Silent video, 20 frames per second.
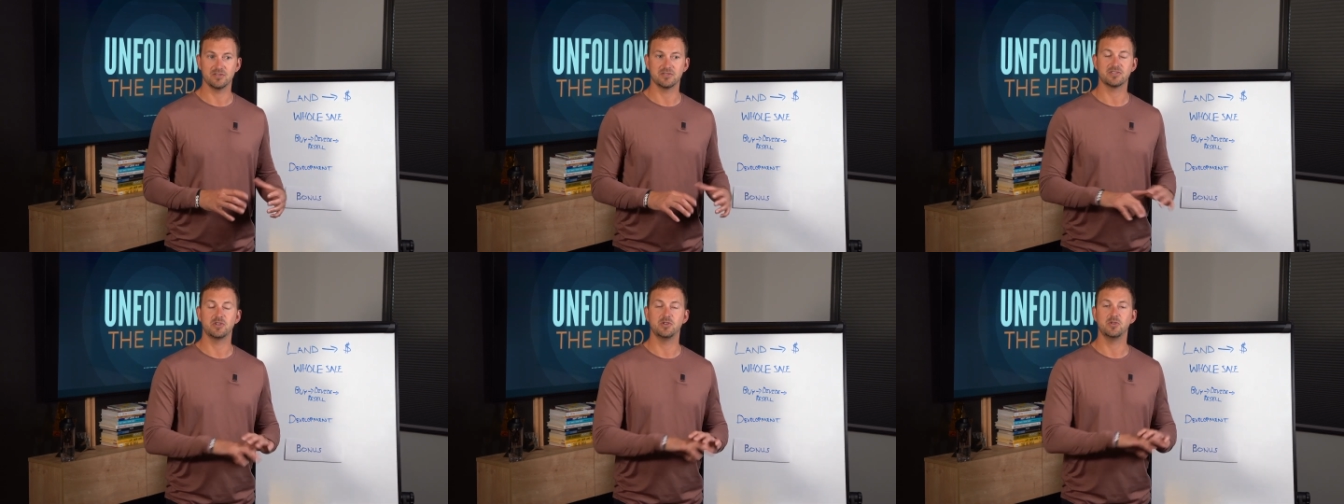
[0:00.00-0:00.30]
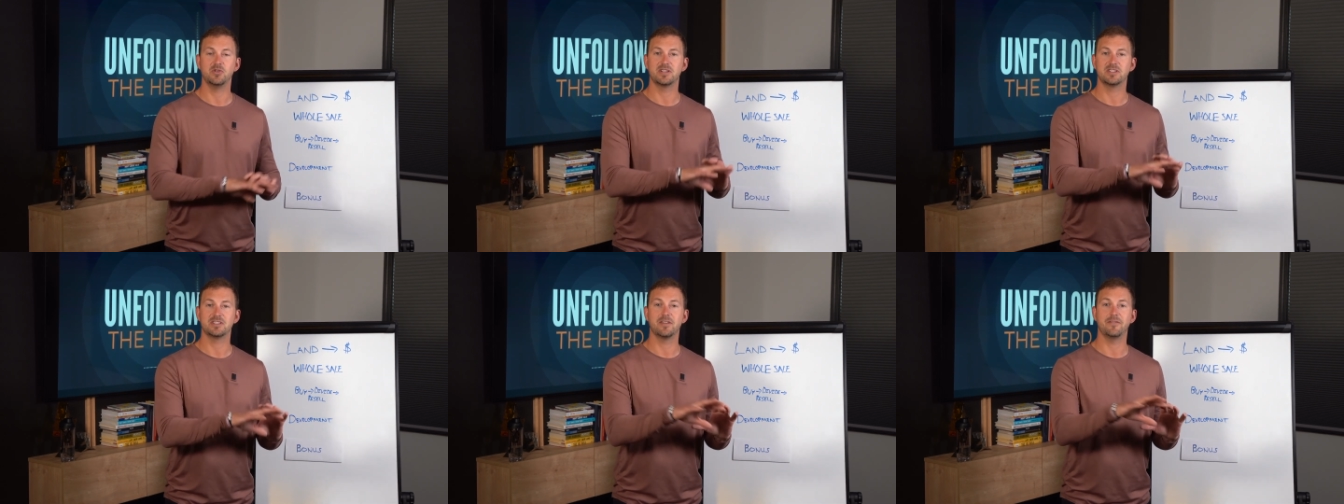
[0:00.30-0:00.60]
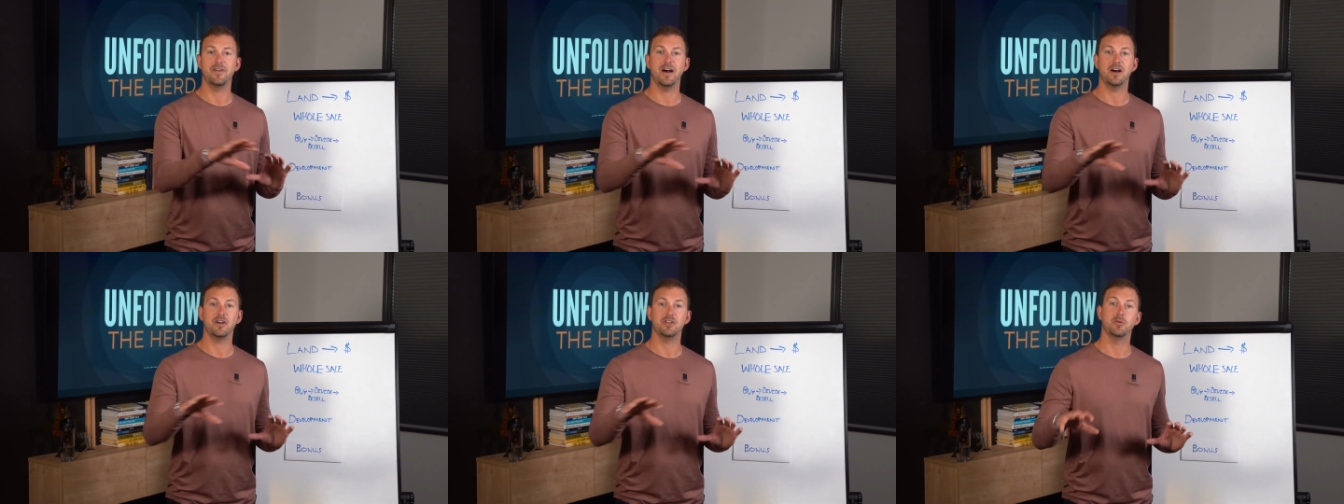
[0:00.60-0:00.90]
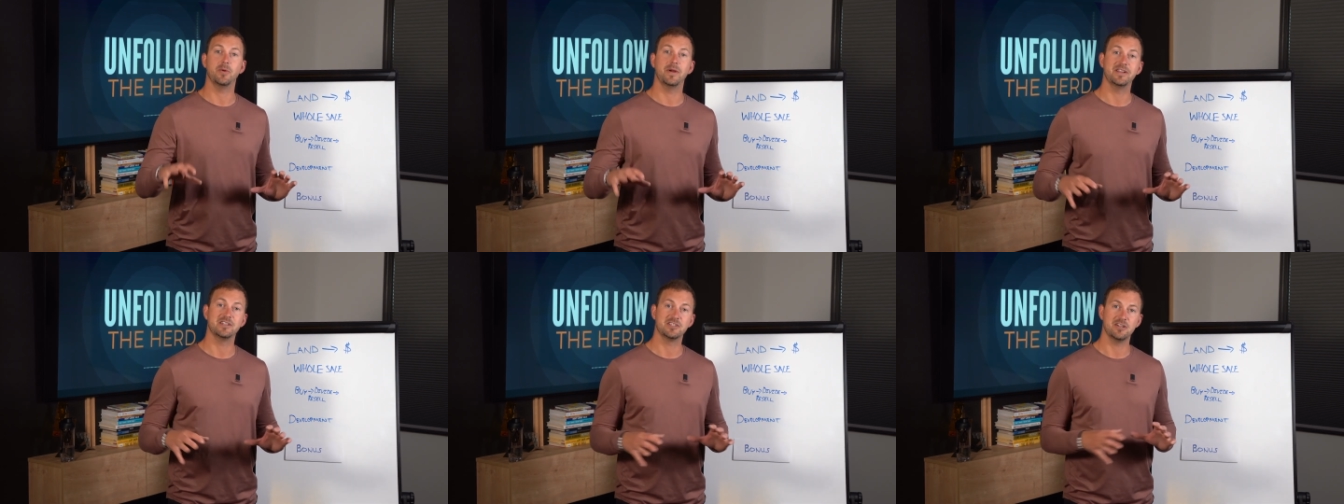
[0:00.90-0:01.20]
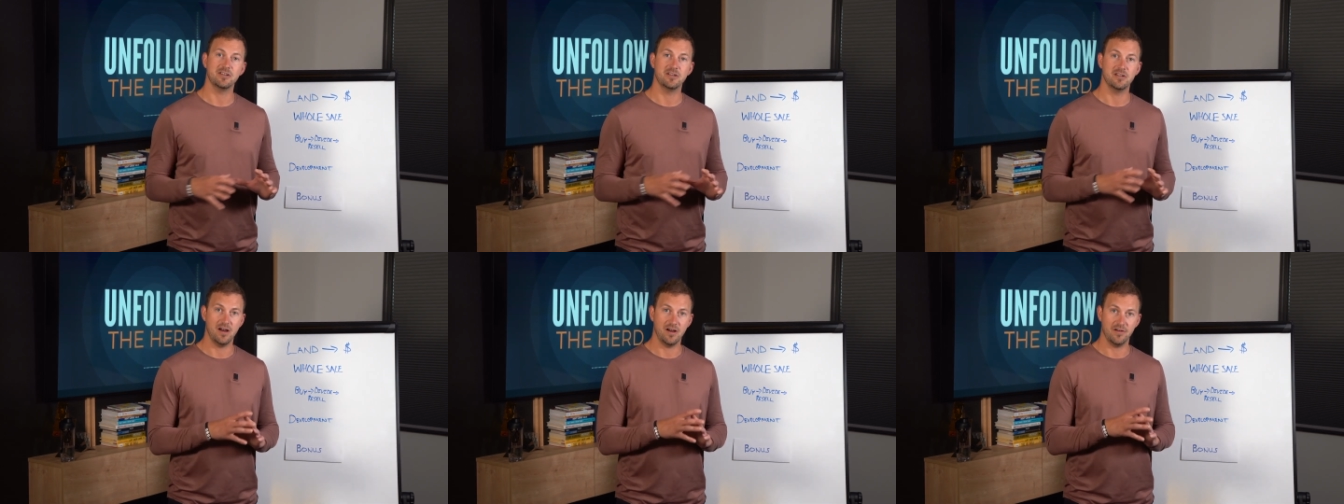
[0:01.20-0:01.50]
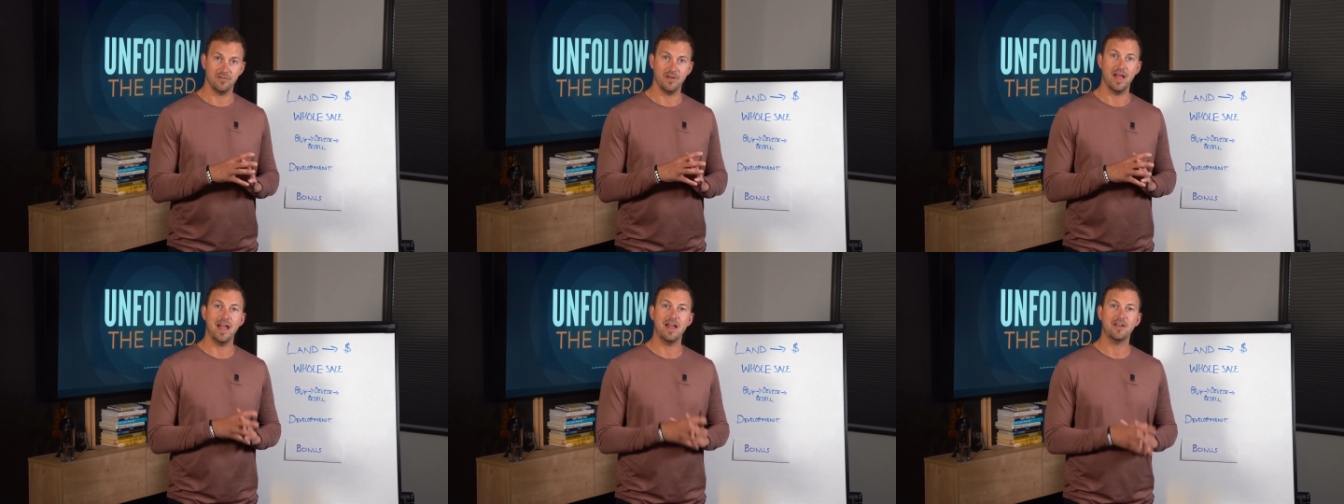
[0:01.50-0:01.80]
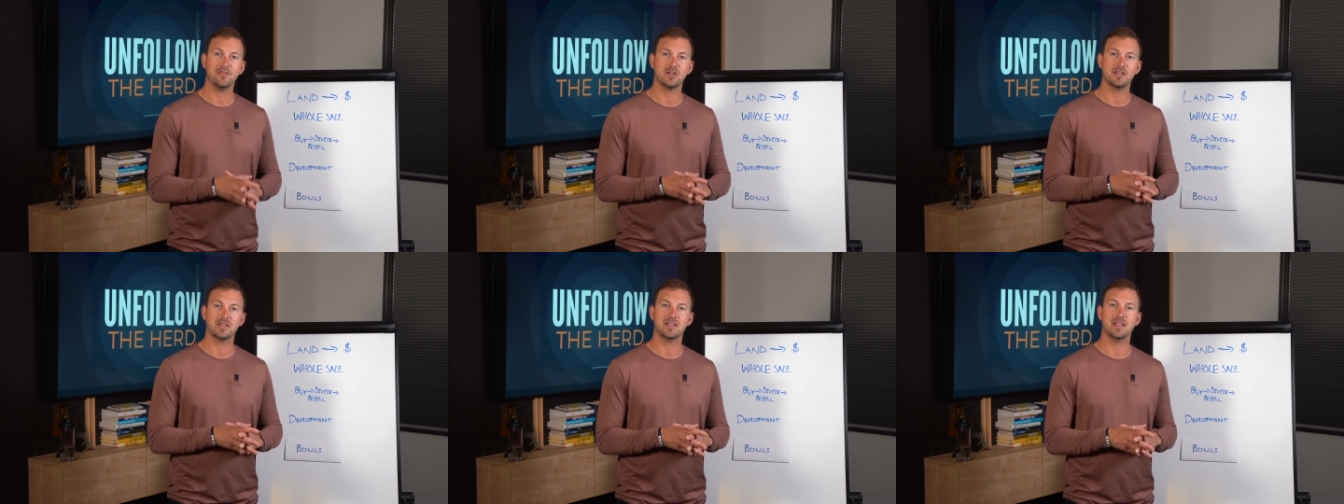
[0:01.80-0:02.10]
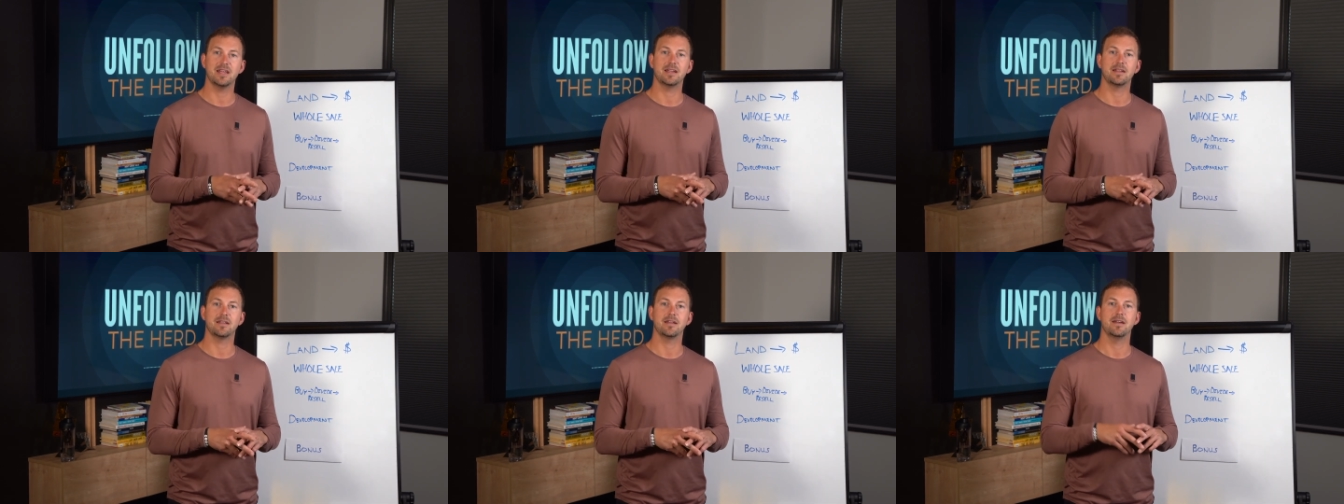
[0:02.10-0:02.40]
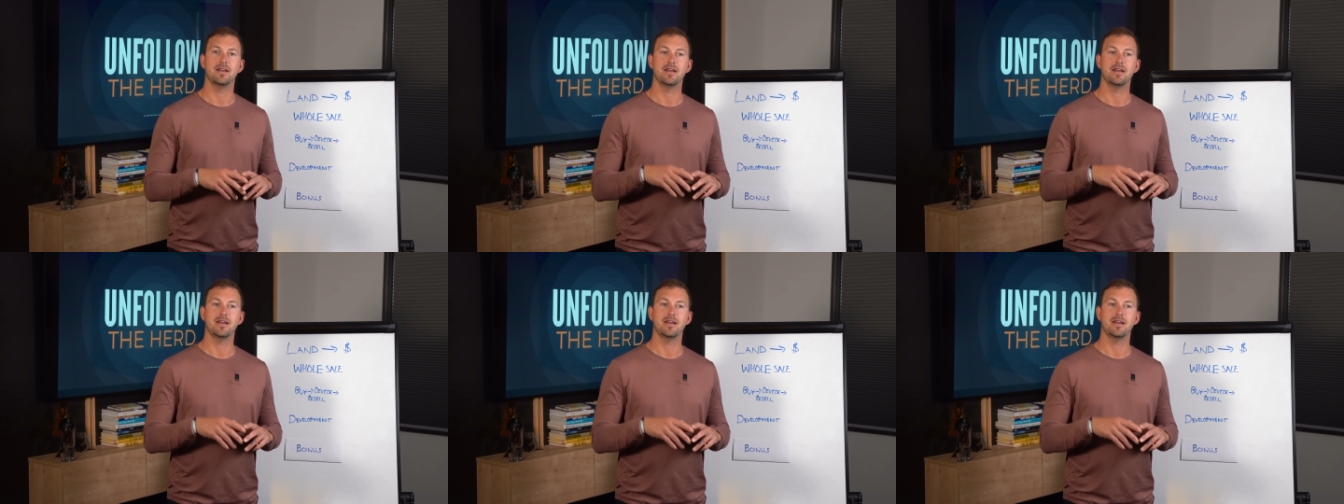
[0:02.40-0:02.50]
So you get the valuation of everything